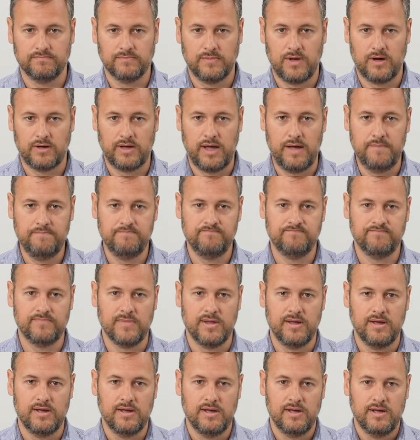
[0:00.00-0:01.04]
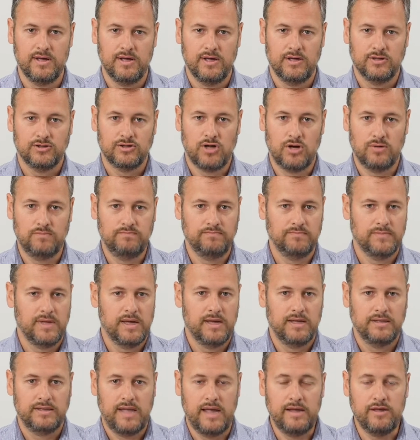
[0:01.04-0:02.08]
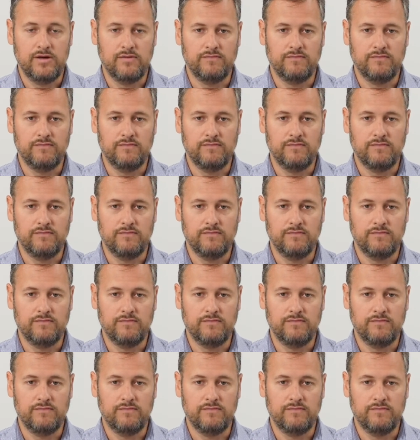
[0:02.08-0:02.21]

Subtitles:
Okay? So thank